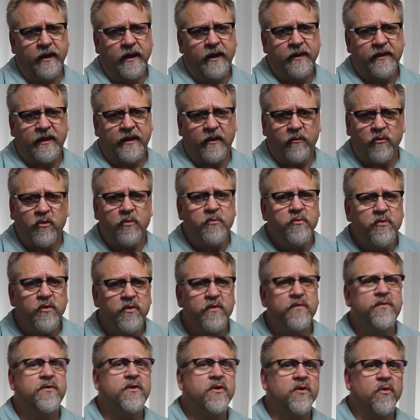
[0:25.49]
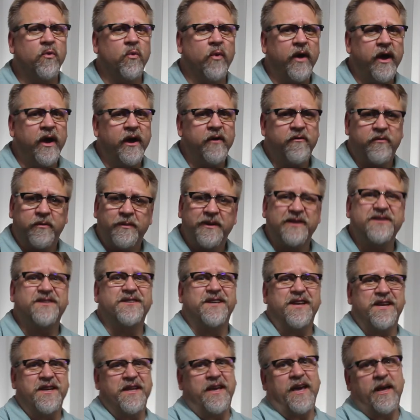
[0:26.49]
that will move you away from the
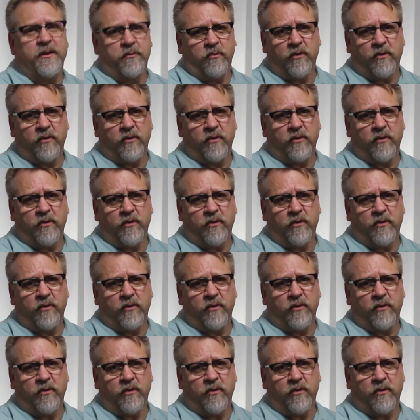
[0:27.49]
sit and get